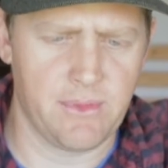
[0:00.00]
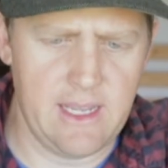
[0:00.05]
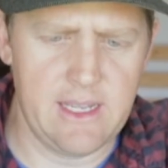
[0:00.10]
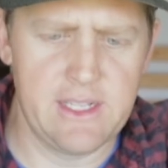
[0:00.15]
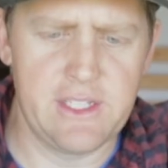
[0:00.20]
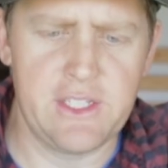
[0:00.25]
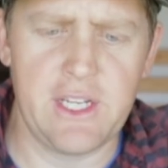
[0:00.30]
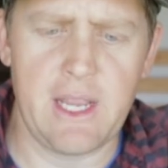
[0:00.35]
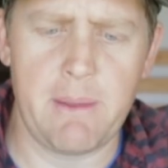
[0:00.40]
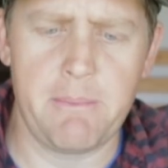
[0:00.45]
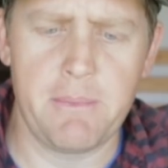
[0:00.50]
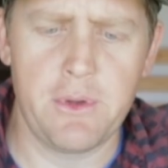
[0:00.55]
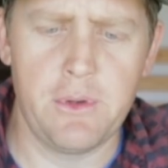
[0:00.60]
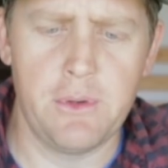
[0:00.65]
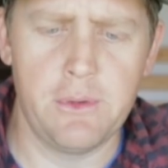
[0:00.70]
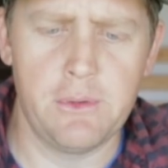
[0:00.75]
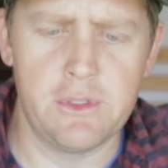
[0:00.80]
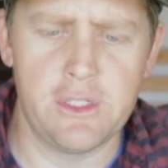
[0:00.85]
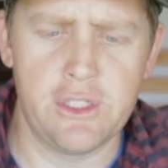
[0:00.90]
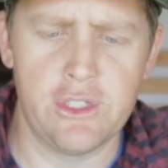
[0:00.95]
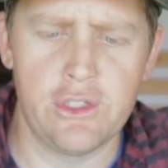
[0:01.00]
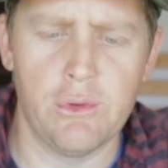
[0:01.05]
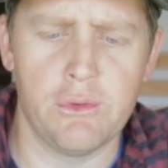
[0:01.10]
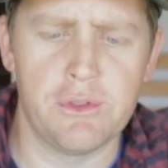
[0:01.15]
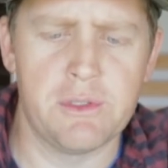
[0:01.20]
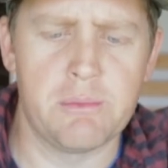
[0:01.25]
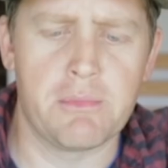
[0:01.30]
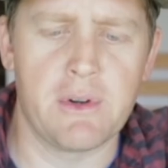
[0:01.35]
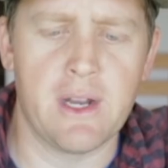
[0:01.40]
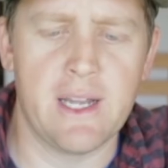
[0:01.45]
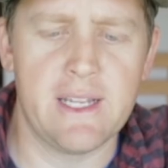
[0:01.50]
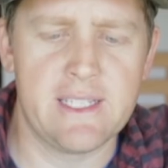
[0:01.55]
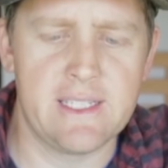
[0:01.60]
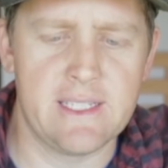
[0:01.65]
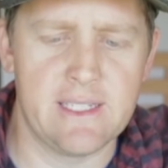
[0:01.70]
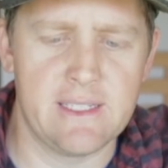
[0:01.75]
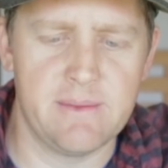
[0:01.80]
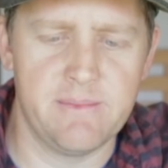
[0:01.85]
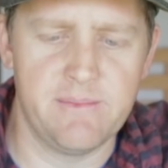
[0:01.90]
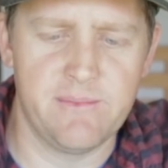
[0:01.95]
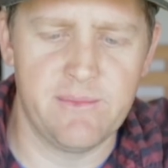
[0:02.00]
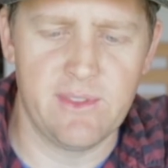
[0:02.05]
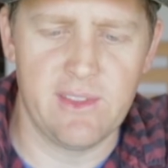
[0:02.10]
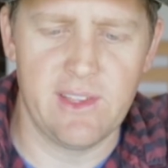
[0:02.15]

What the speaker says: a chap called George Bryson,